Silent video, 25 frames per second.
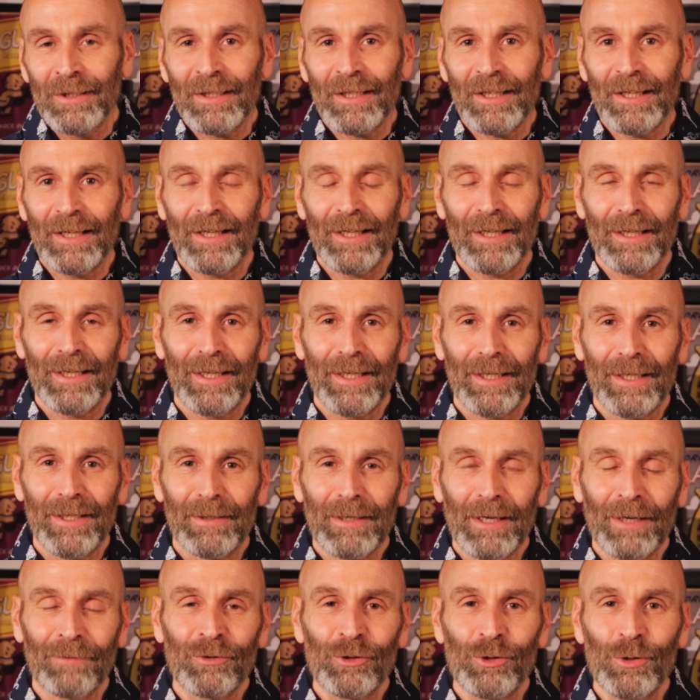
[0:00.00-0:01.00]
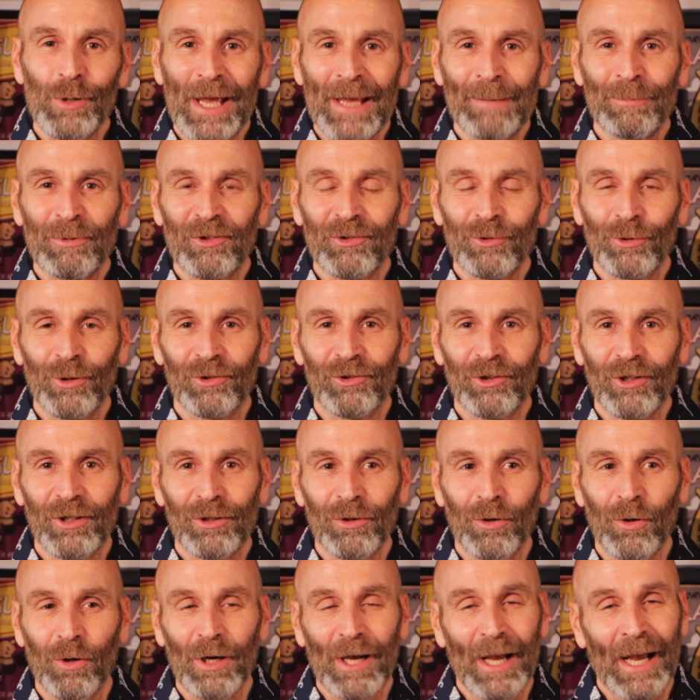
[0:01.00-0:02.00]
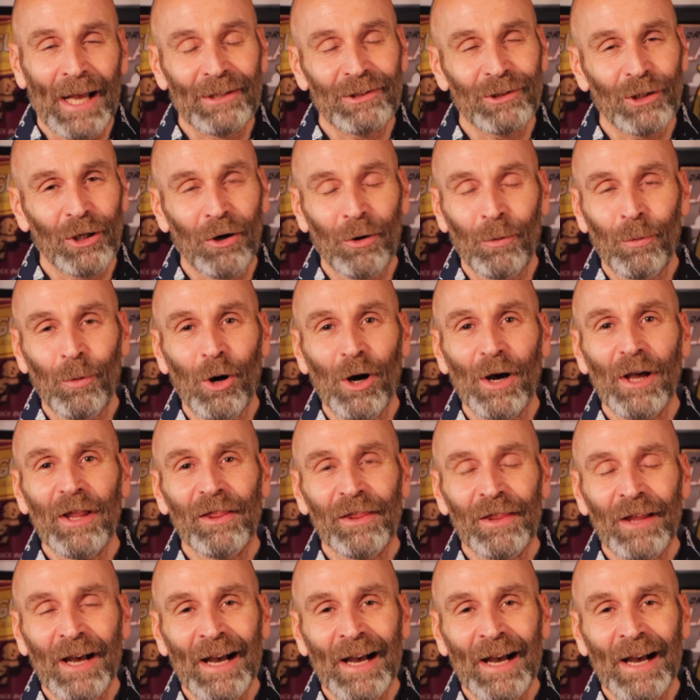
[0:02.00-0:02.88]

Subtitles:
a few episodes ago, and you know what?